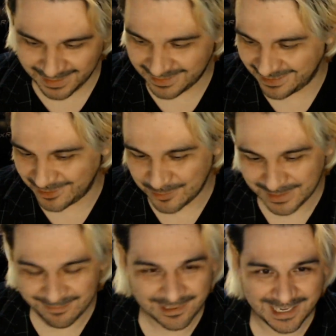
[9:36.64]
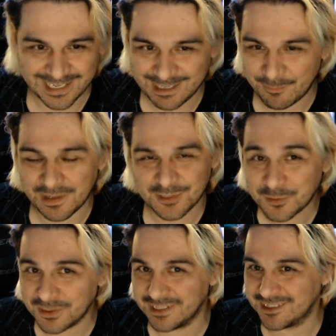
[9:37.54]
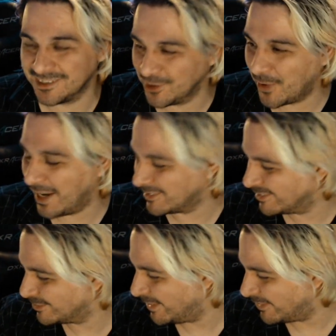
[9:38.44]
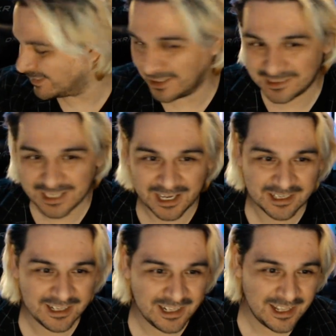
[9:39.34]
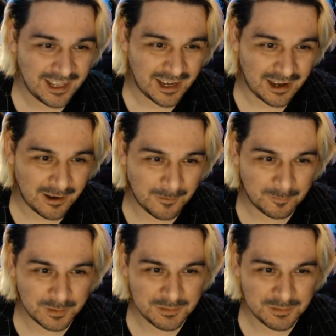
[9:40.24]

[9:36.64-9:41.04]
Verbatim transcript: bad and you live like in a place where there's no access to anything like that, um, let me